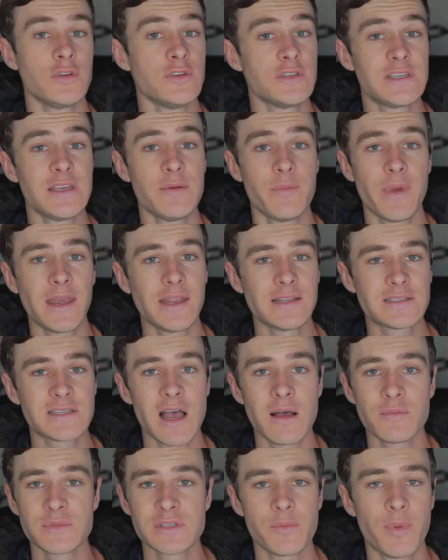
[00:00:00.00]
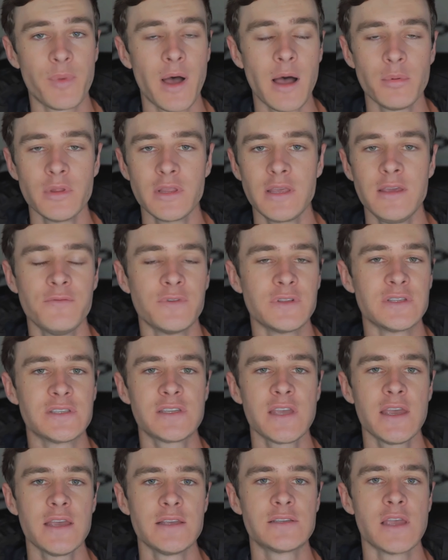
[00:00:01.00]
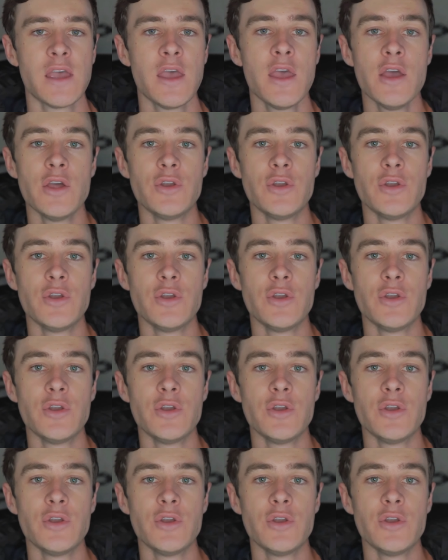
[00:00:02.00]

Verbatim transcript: You see, many times the Bible even says,